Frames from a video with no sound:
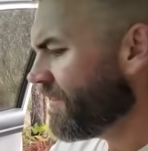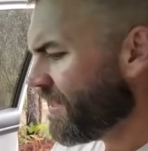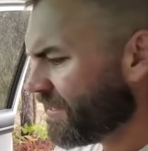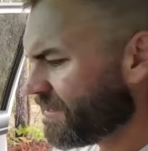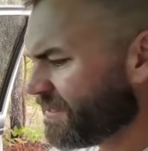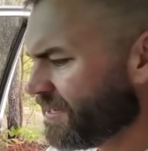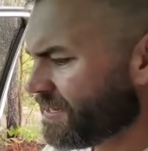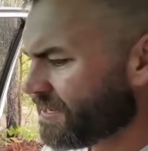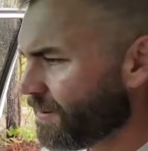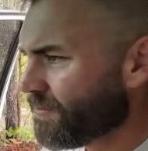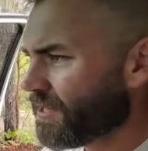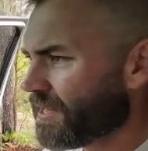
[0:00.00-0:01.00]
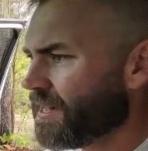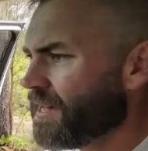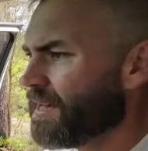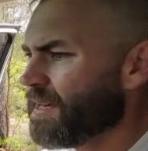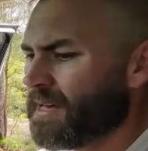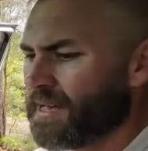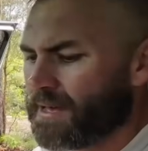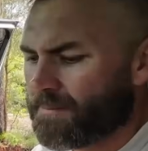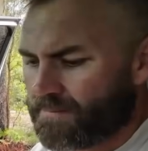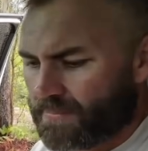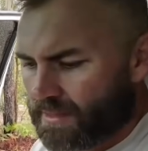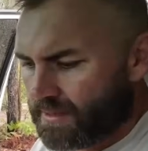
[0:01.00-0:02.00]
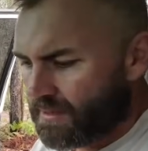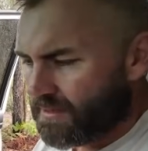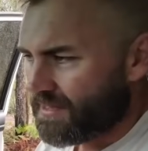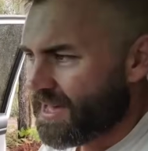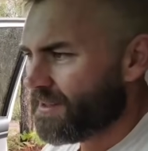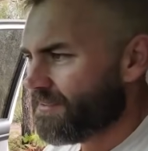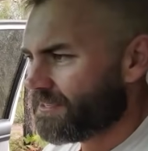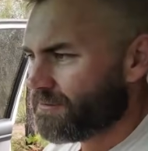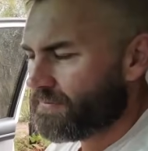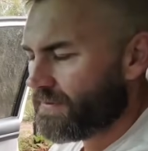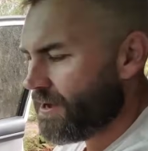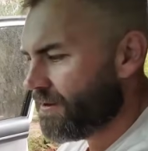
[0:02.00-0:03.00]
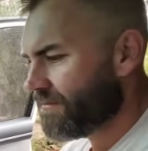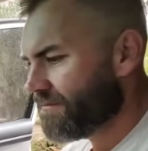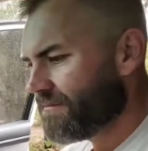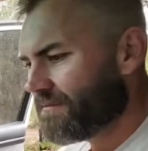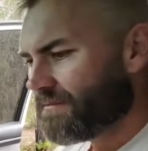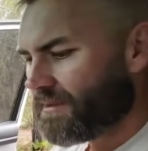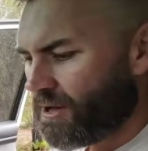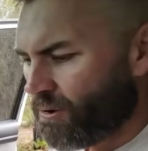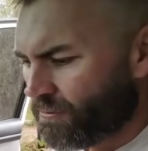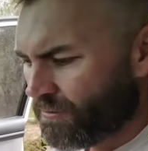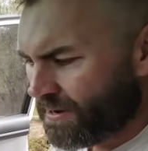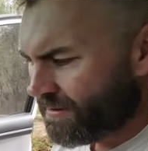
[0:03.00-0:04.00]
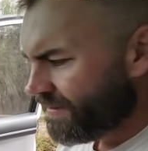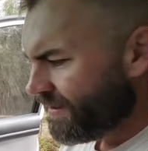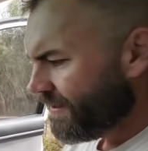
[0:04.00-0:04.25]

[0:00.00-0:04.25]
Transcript: That didn't come with the car. Added this little phone holder in.